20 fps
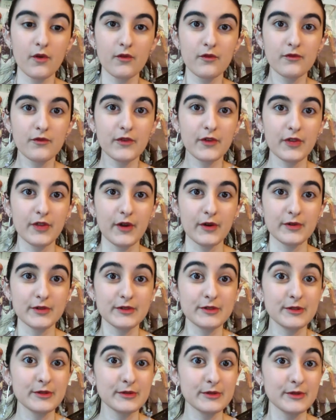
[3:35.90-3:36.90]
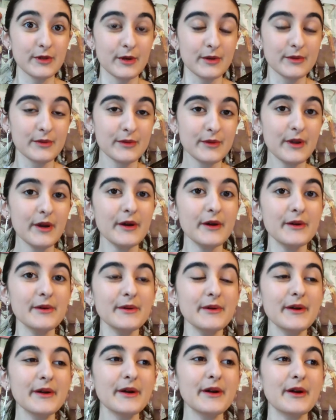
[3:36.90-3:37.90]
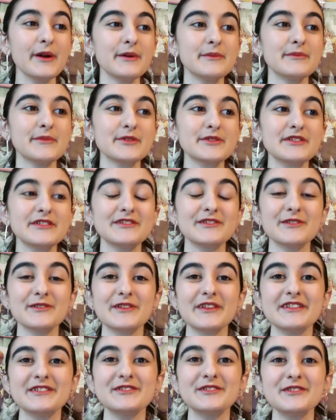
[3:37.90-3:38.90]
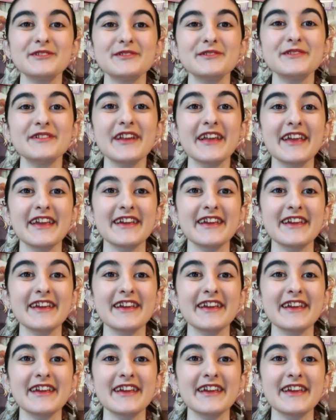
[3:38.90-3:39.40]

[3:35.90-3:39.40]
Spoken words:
for those who don't know, Mochizuki Jun